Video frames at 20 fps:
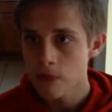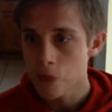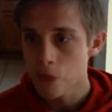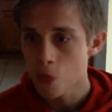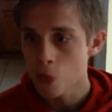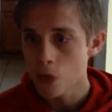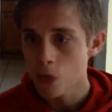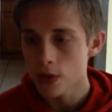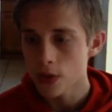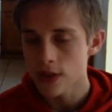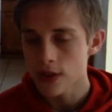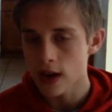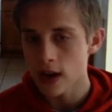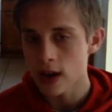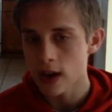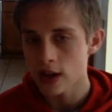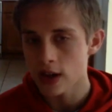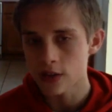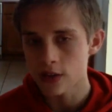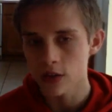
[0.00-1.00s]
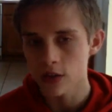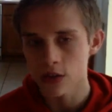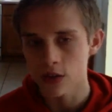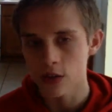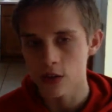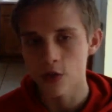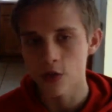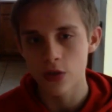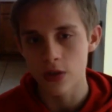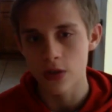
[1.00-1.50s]
what the Oscars
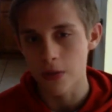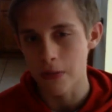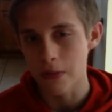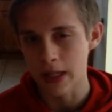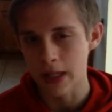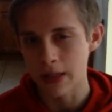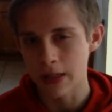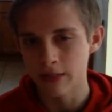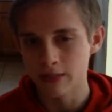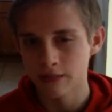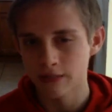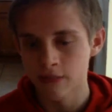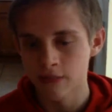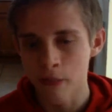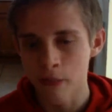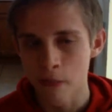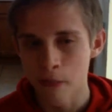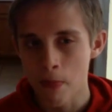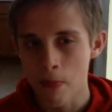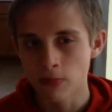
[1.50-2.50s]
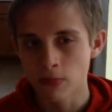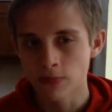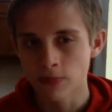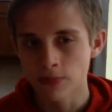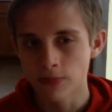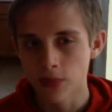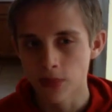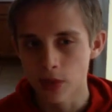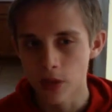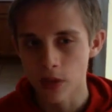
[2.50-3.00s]
used to be.
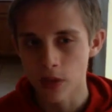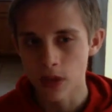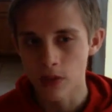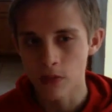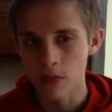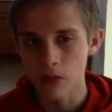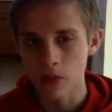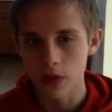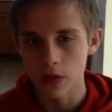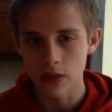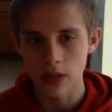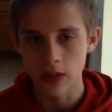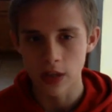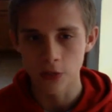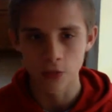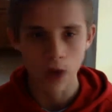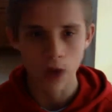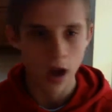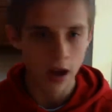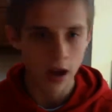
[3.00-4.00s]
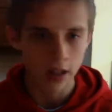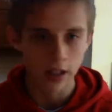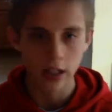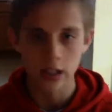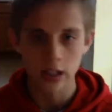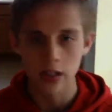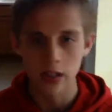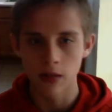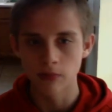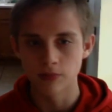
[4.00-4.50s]
You look at movies like
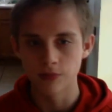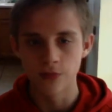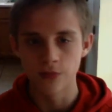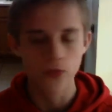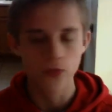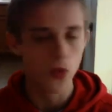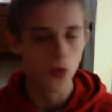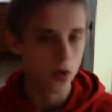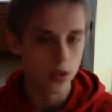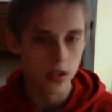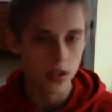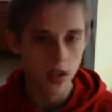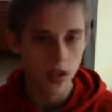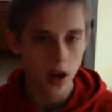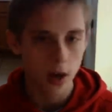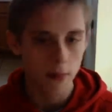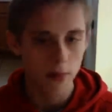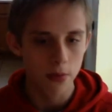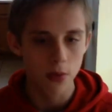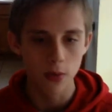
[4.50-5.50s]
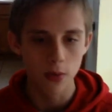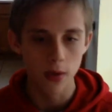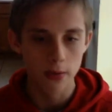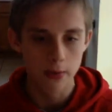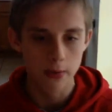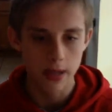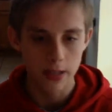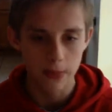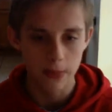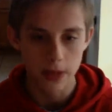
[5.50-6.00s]
Rocky and Forrest Gump, who won
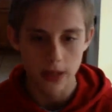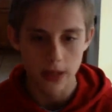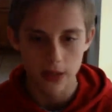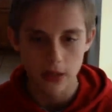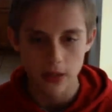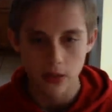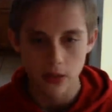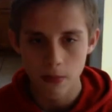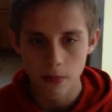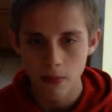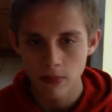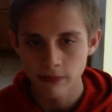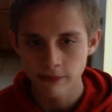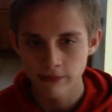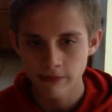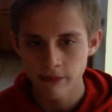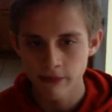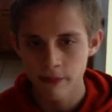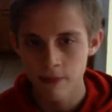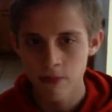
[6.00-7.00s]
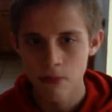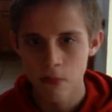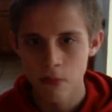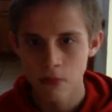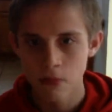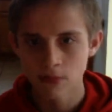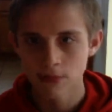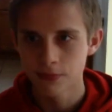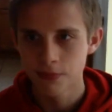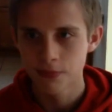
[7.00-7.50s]
Best Picture,
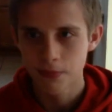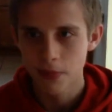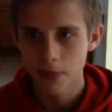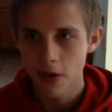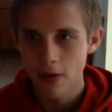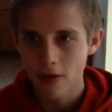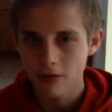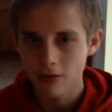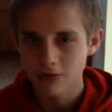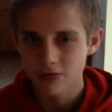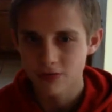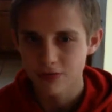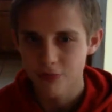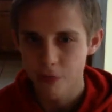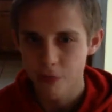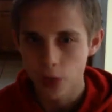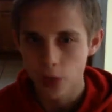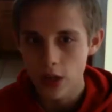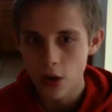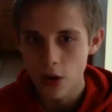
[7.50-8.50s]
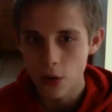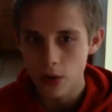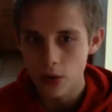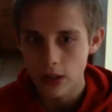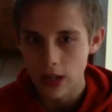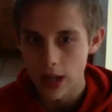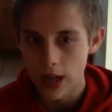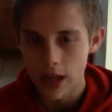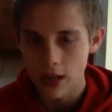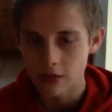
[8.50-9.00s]
but we don't
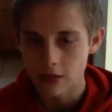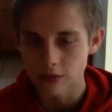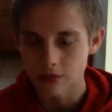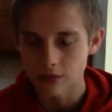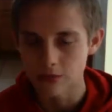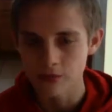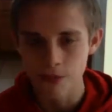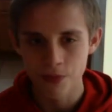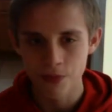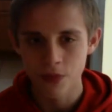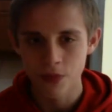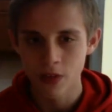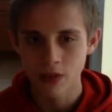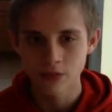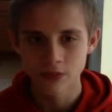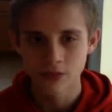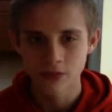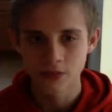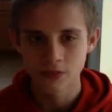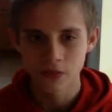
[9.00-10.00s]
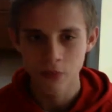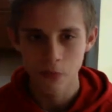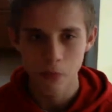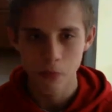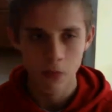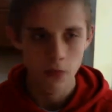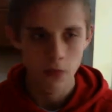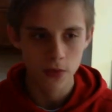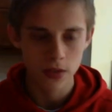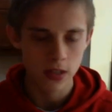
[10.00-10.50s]
get
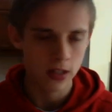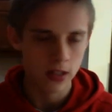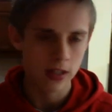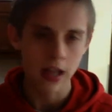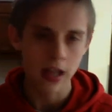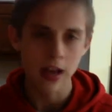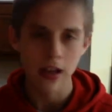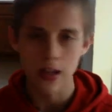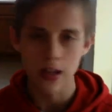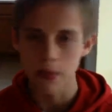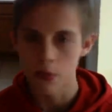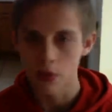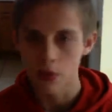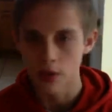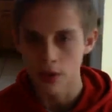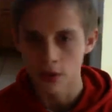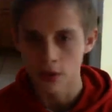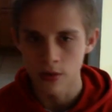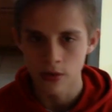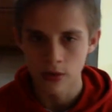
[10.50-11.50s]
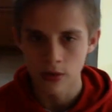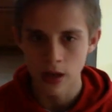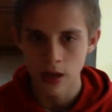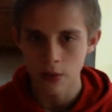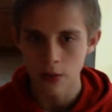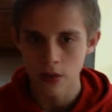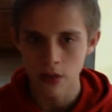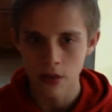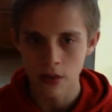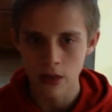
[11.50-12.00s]
movies like that anymore. Now
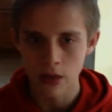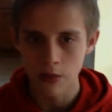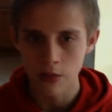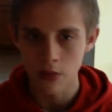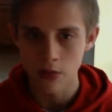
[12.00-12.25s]
we just get